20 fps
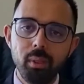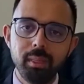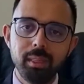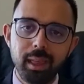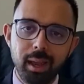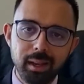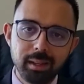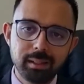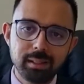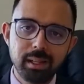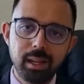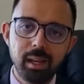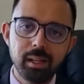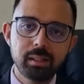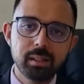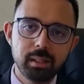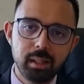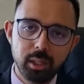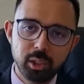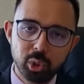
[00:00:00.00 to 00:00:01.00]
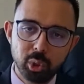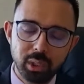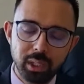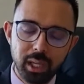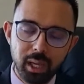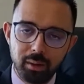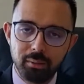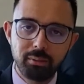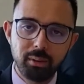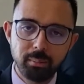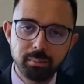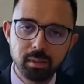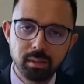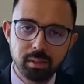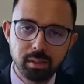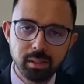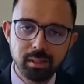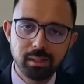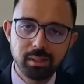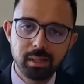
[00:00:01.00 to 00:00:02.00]
On that date that you get from
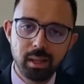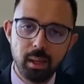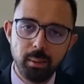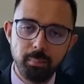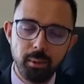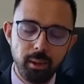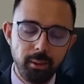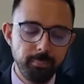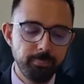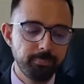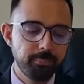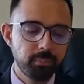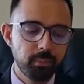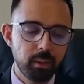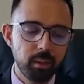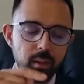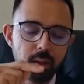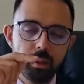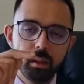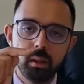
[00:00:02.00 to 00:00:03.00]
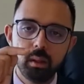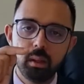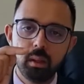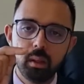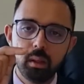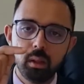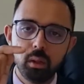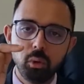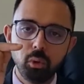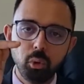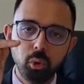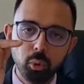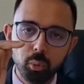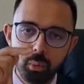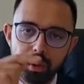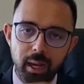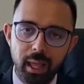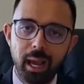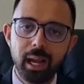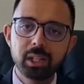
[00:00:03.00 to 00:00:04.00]
the CCMA,
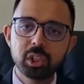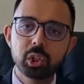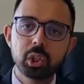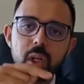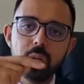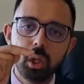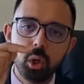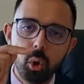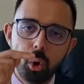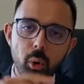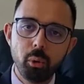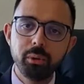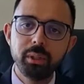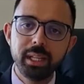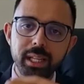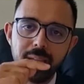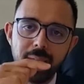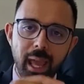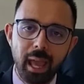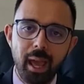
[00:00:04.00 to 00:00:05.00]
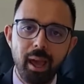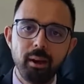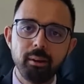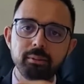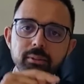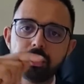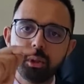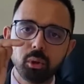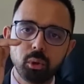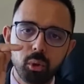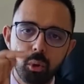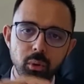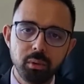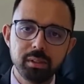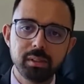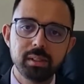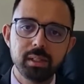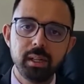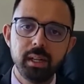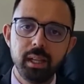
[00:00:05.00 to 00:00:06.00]
you will actually only have the
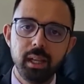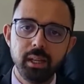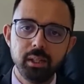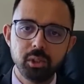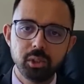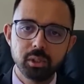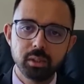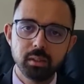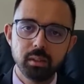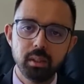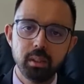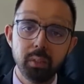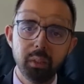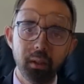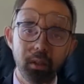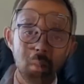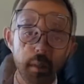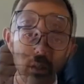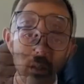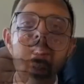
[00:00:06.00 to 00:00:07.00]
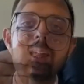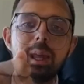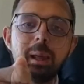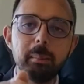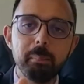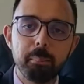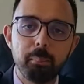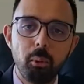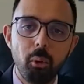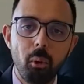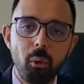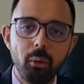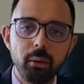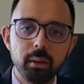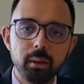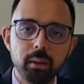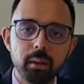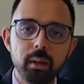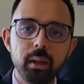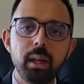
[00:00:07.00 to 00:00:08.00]
conciliation if the
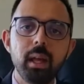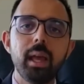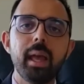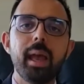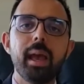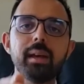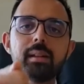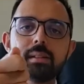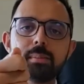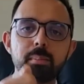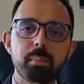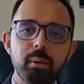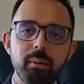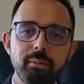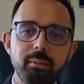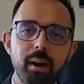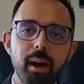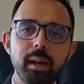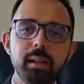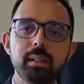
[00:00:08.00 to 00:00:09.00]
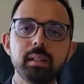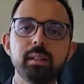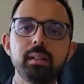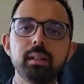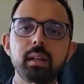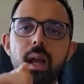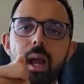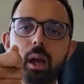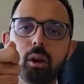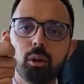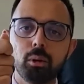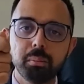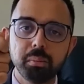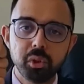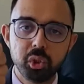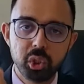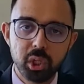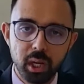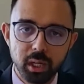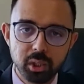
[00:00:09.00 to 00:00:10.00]
employer has provided an
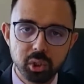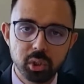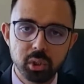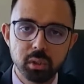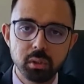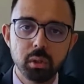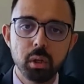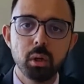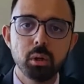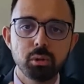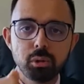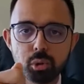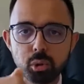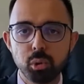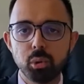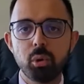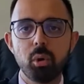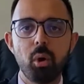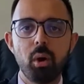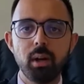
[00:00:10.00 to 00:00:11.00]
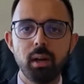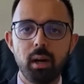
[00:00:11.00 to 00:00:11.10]
objection to